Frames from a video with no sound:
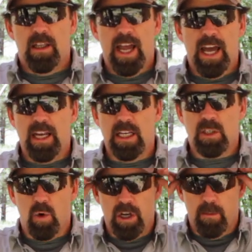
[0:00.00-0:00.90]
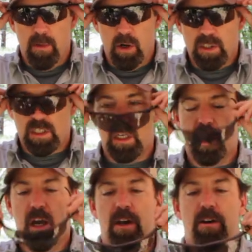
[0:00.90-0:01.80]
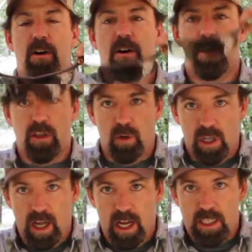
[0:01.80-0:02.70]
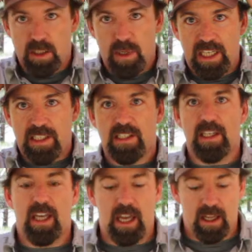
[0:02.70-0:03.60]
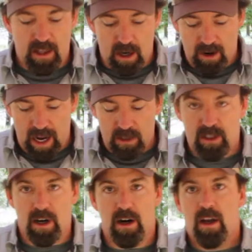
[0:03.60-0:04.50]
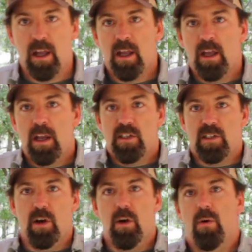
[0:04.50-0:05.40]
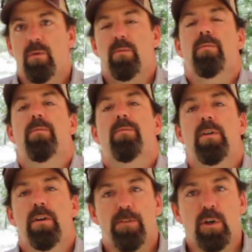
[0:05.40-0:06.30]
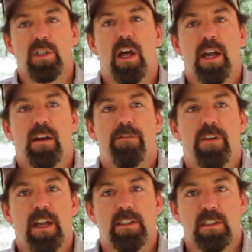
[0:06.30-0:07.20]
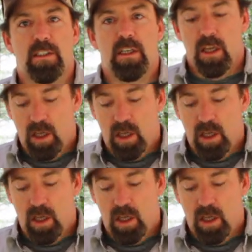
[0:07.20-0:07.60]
That is one of the most underutilized pieces of kit that are out there. So your first line of defense